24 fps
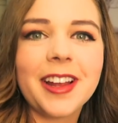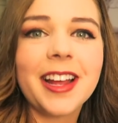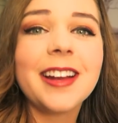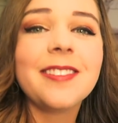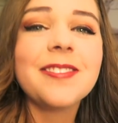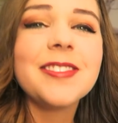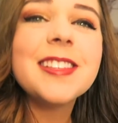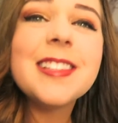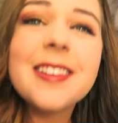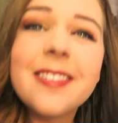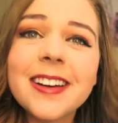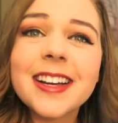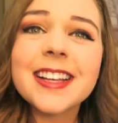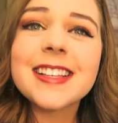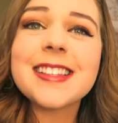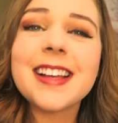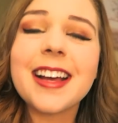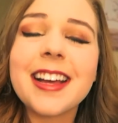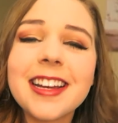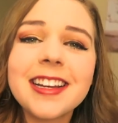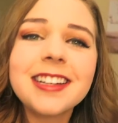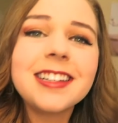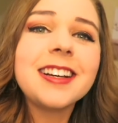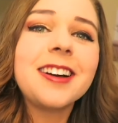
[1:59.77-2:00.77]
and I'm so
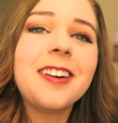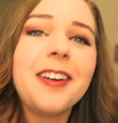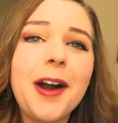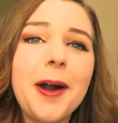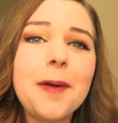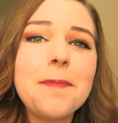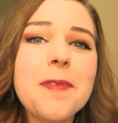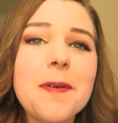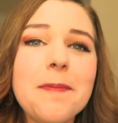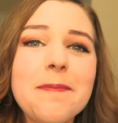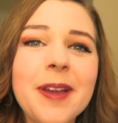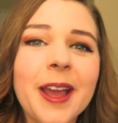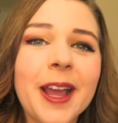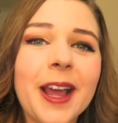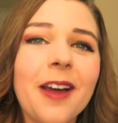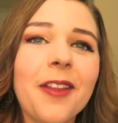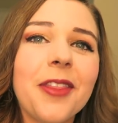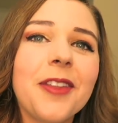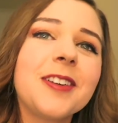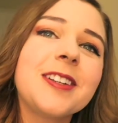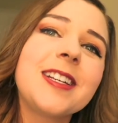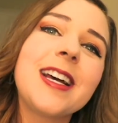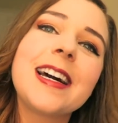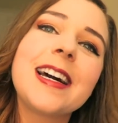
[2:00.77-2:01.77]
excited to go help them pick out their